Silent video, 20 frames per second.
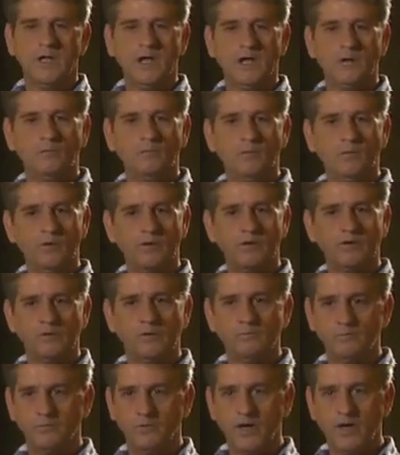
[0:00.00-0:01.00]
and work
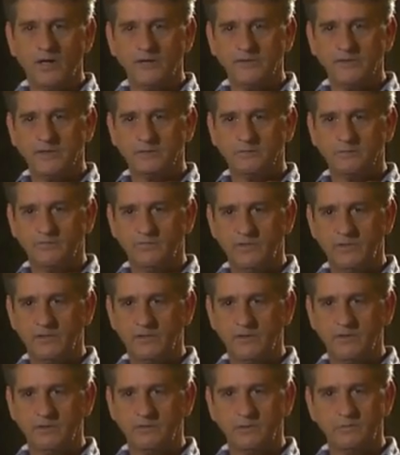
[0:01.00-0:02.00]
on projects within
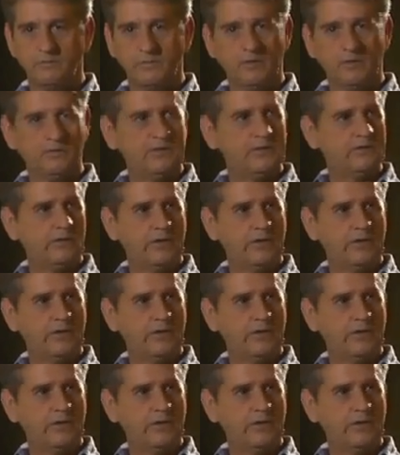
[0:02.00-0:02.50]
another community,